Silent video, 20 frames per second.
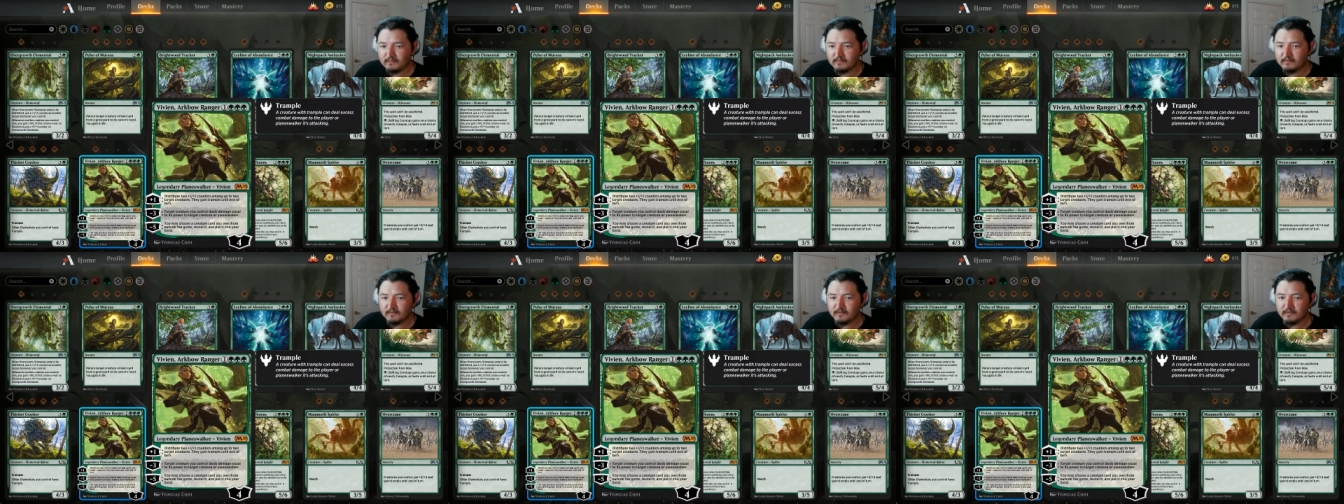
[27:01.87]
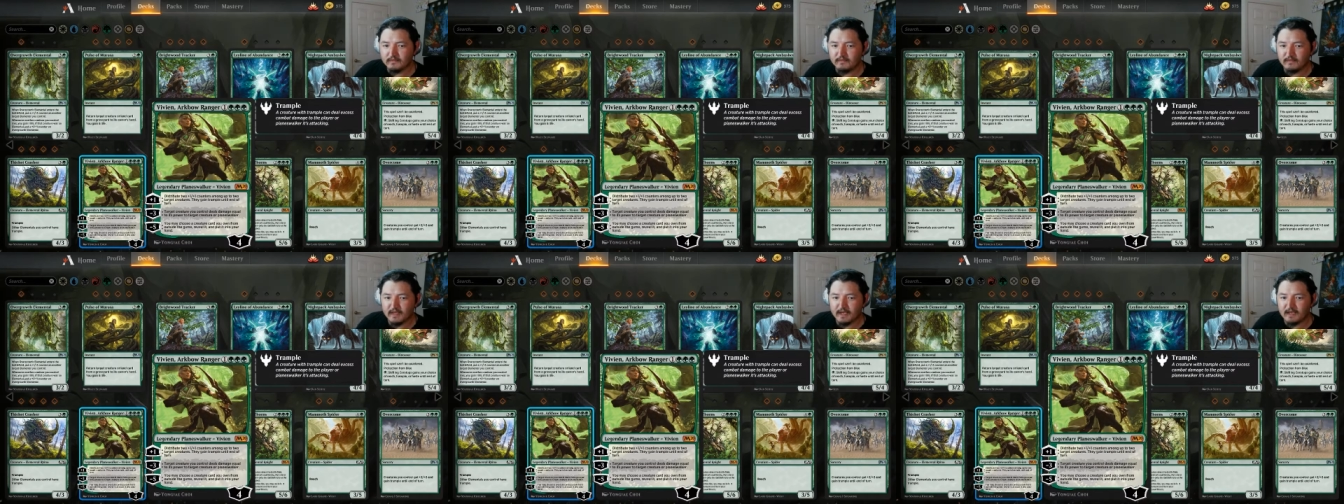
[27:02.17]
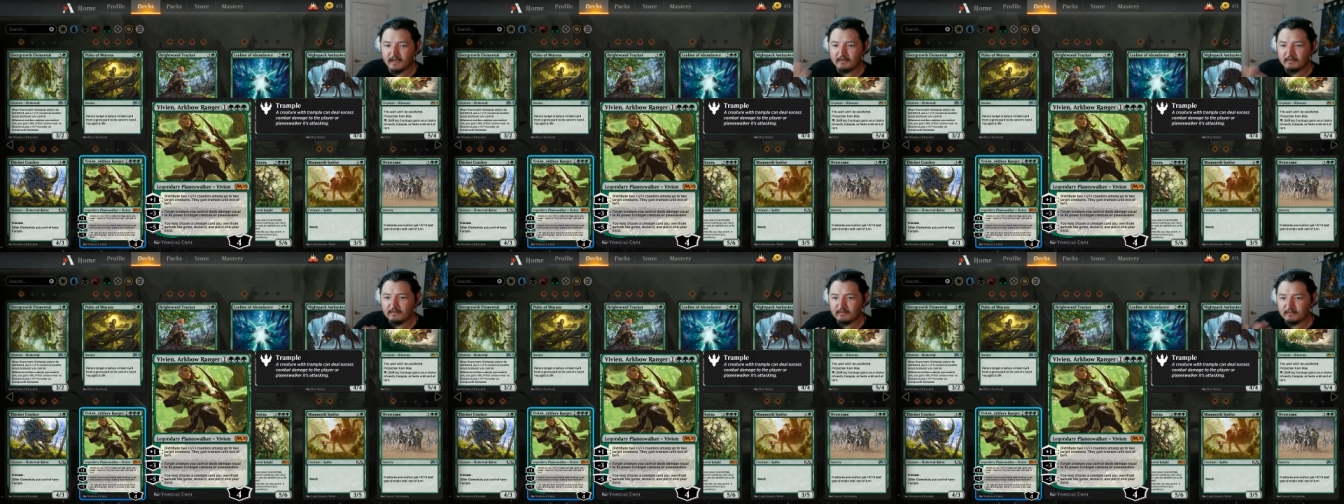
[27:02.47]
if
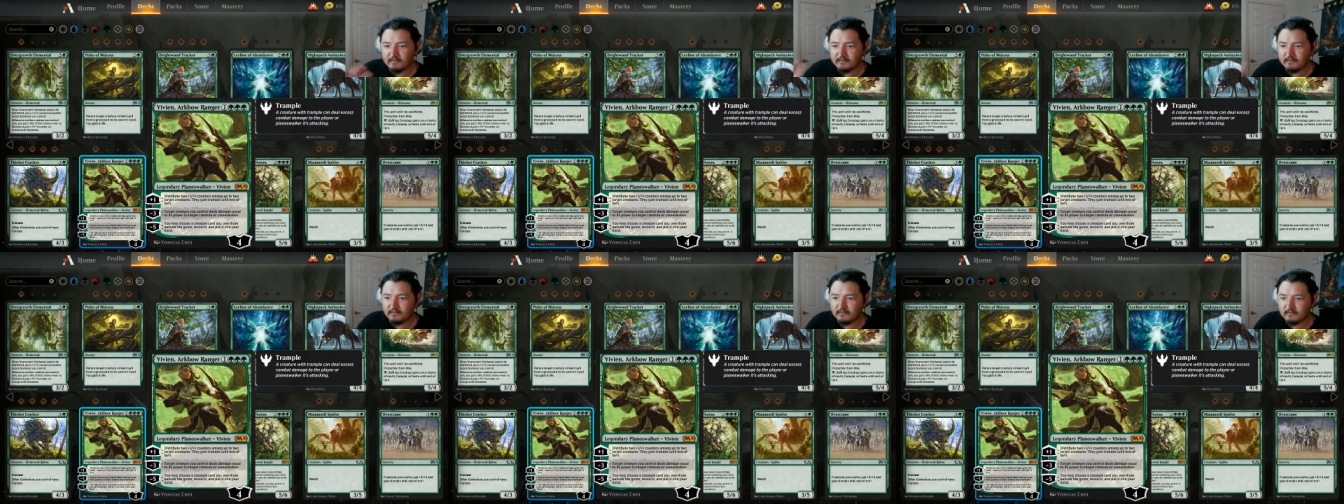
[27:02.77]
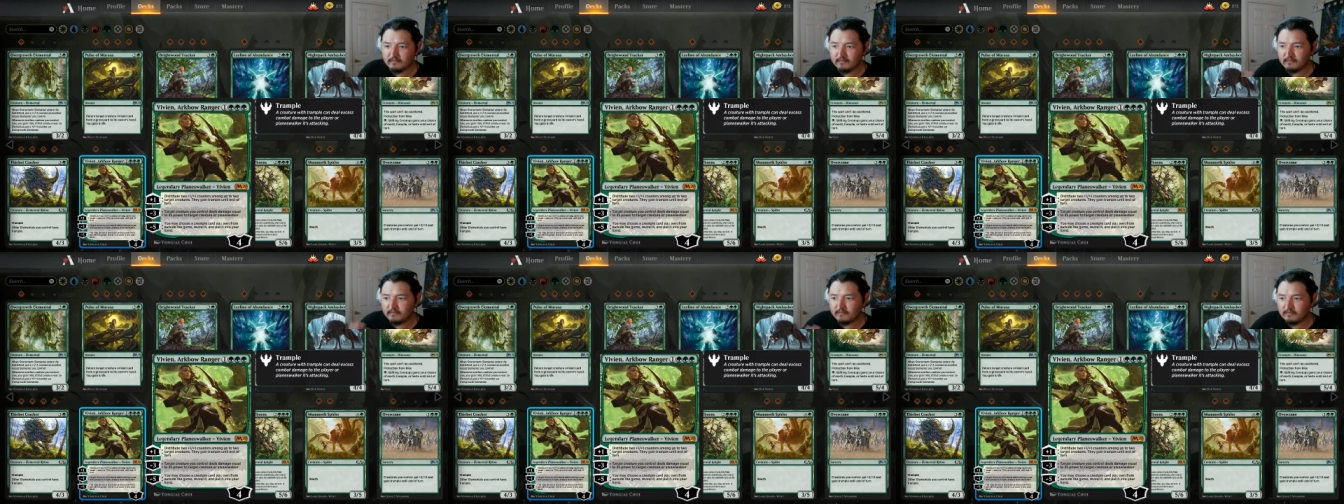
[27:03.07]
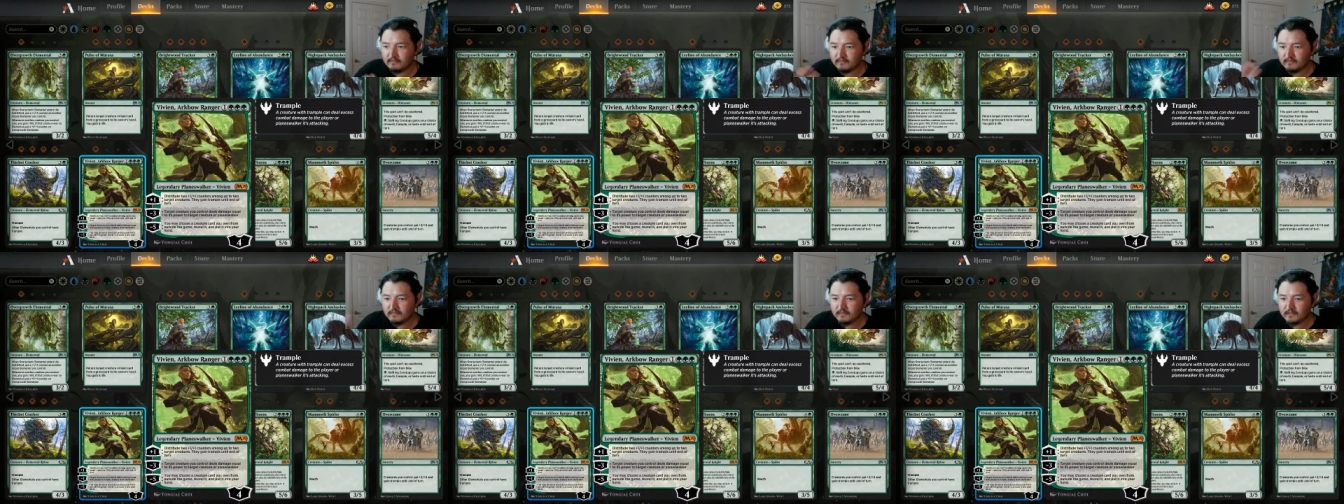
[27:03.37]
that
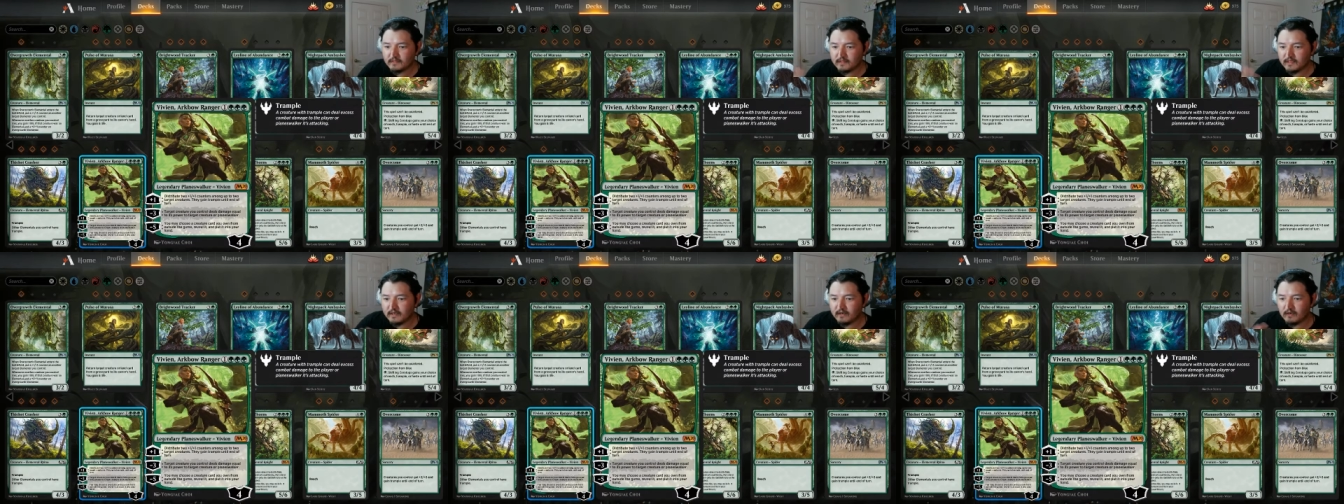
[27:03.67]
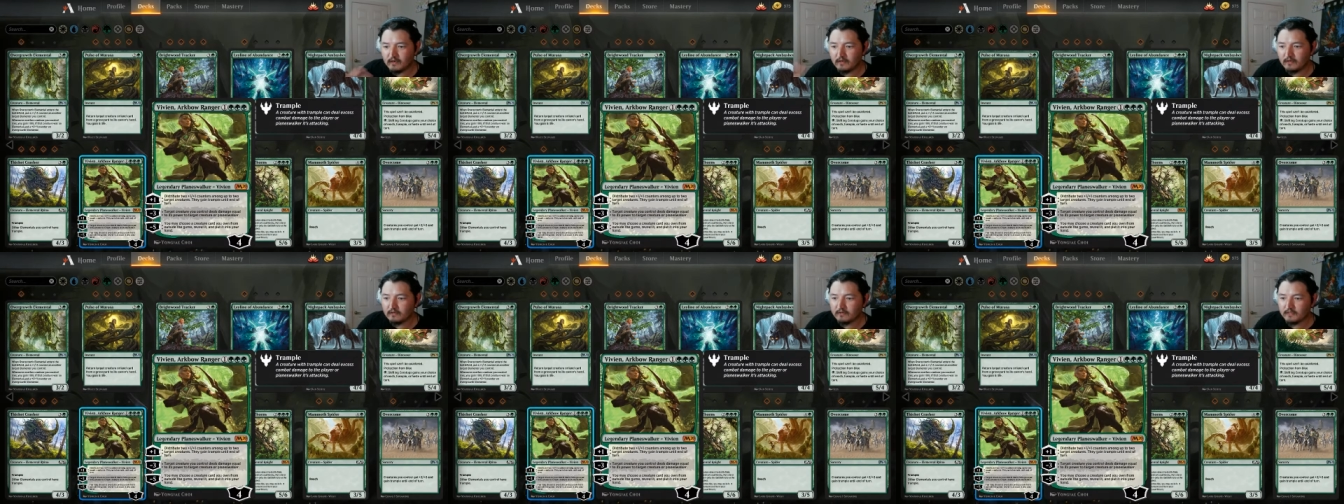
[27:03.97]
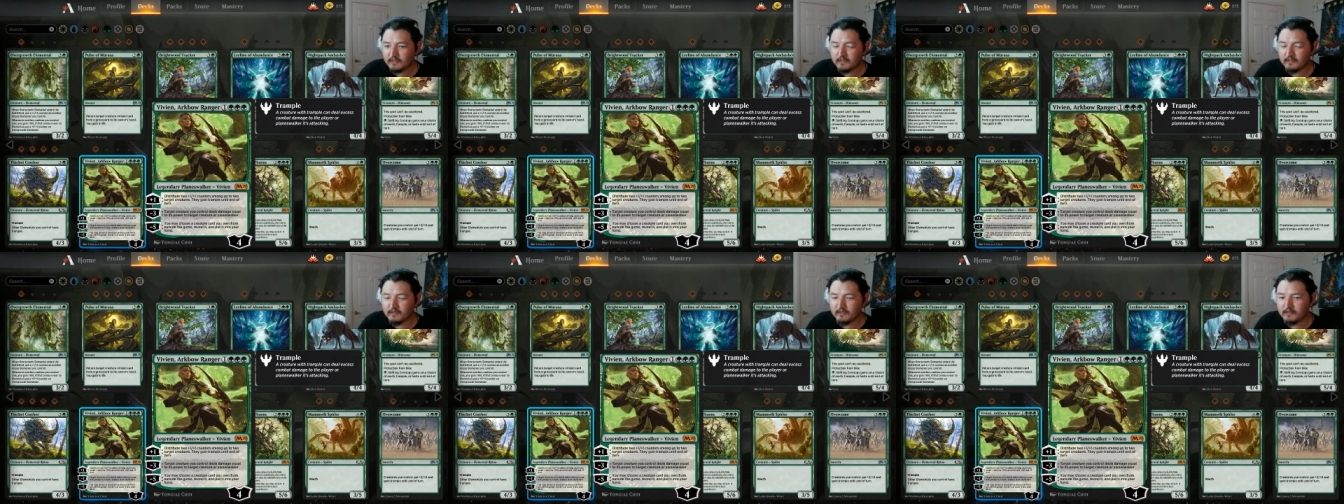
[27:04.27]
is at all
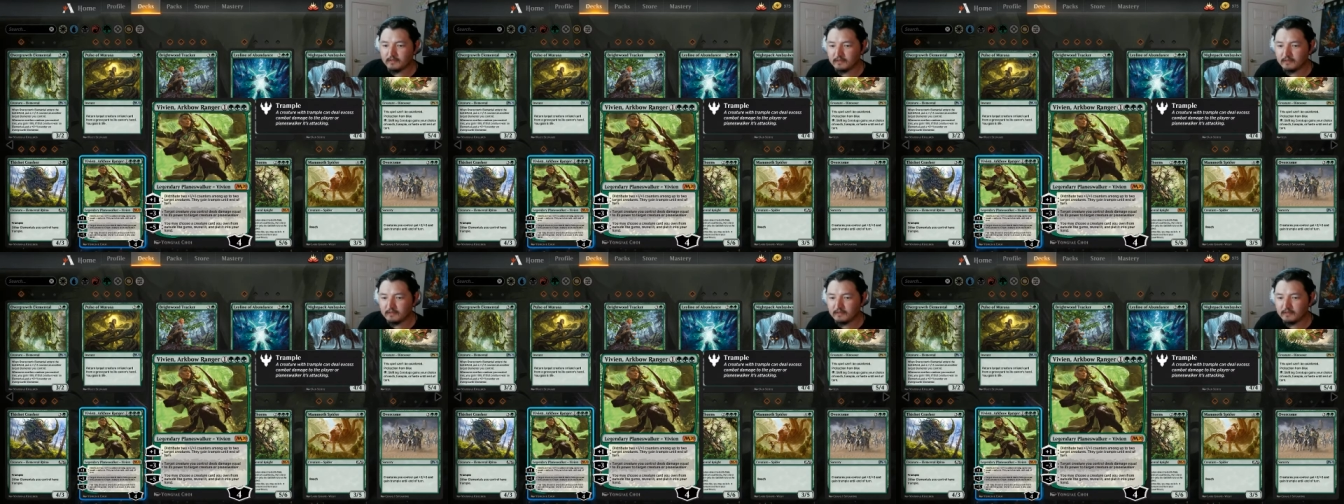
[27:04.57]
in